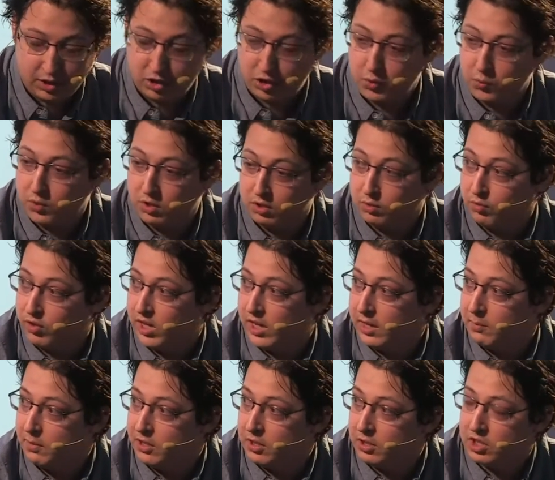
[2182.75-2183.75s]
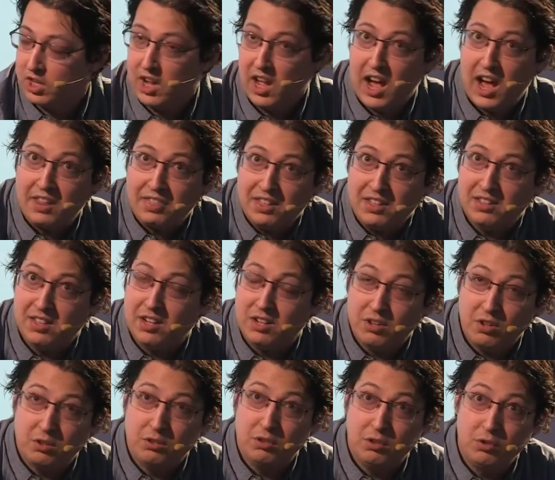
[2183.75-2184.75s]
you want, really, because I think there are
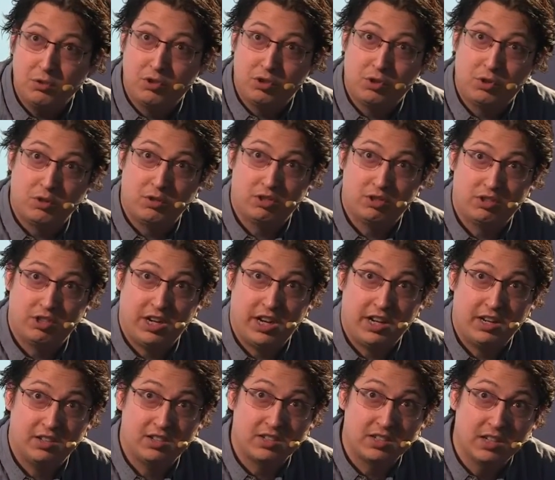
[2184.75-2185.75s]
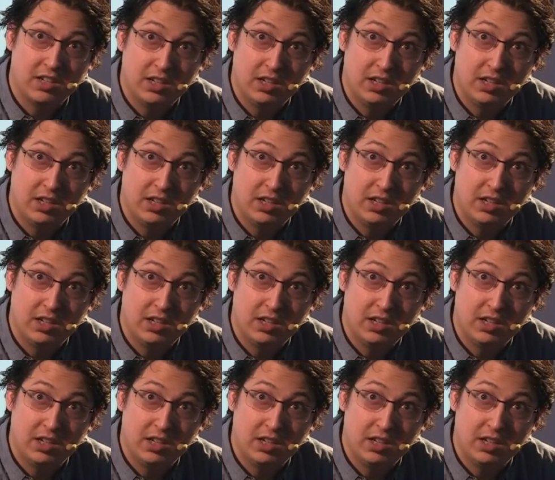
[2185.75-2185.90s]
not huge constraints